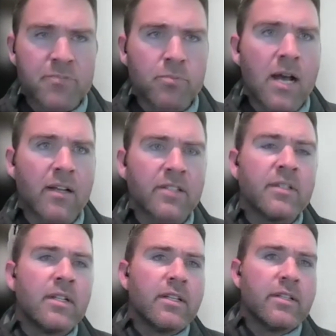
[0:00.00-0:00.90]
product
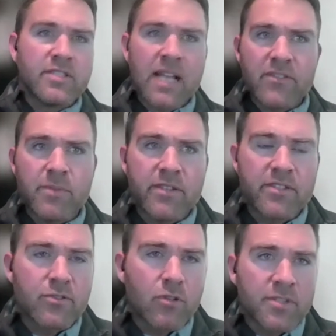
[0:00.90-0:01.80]
doesn't have to be
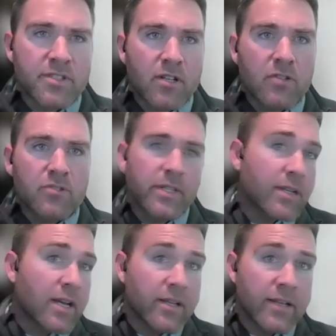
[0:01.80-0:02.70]
this enormous dose. We
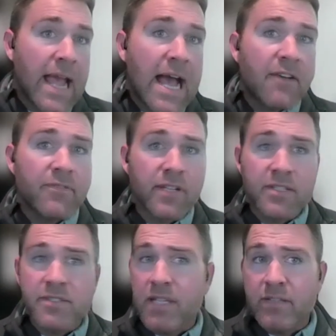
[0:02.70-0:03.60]
can cut it in half and
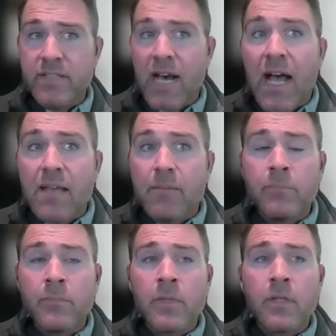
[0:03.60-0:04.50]
extend the
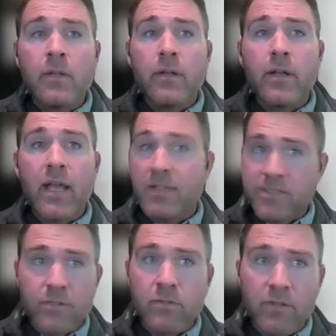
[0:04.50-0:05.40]
time and
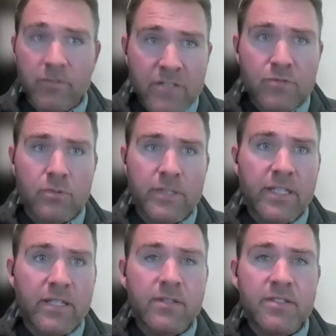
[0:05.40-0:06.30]
still eventually
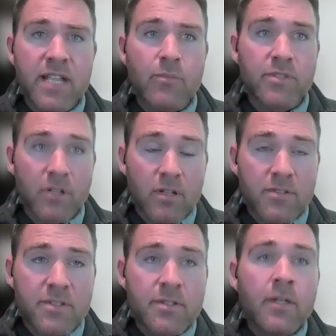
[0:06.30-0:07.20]
get the same
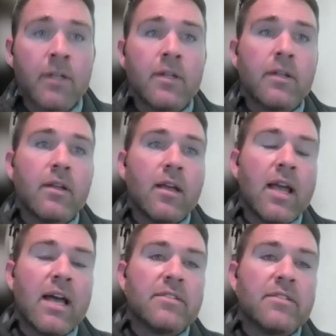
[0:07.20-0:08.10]
results.
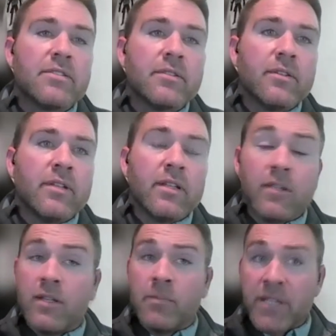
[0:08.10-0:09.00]
And
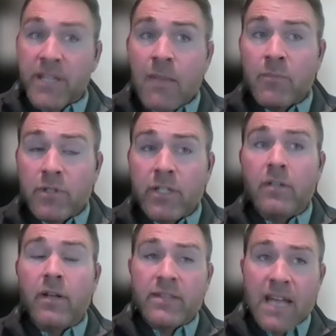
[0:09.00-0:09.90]
it became
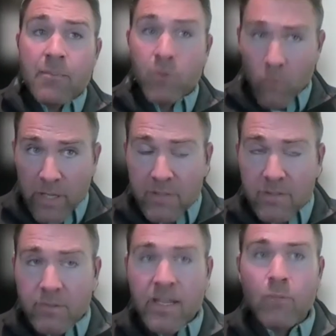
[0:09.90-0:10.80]
clear at that
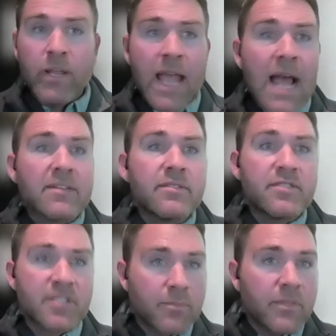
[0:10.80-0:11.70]
point that we had
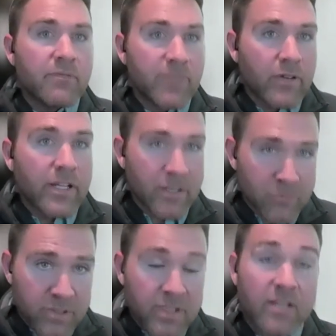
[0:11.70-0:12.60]
something very
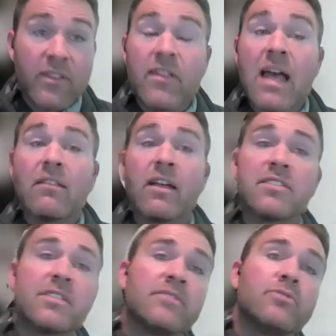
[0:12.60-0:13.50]
interesting. And then that led
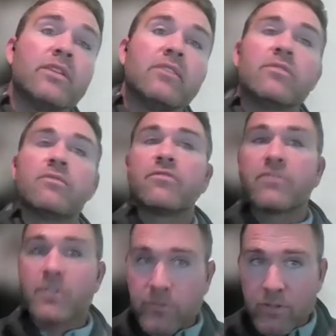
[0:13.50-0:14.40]
us into even
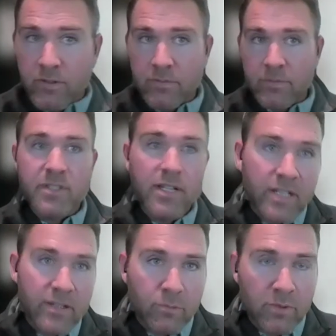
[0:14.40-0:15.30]
further
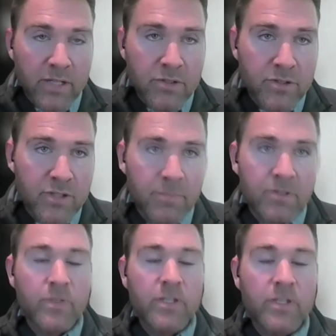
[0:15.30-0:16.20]
studying the relationship
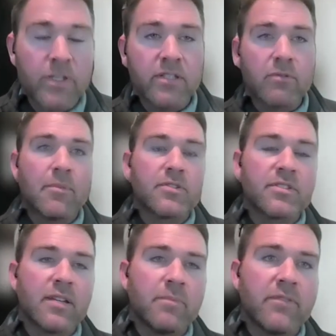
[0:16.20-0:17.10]
between
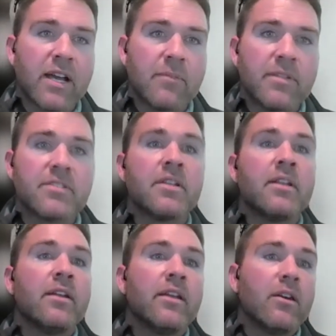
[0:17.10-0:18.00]
D-ribose and B
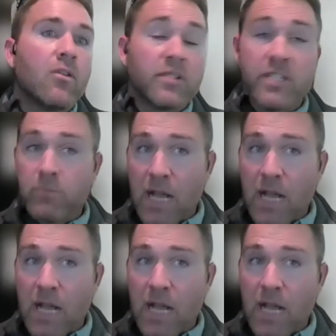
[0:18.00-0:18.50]
vitamins, or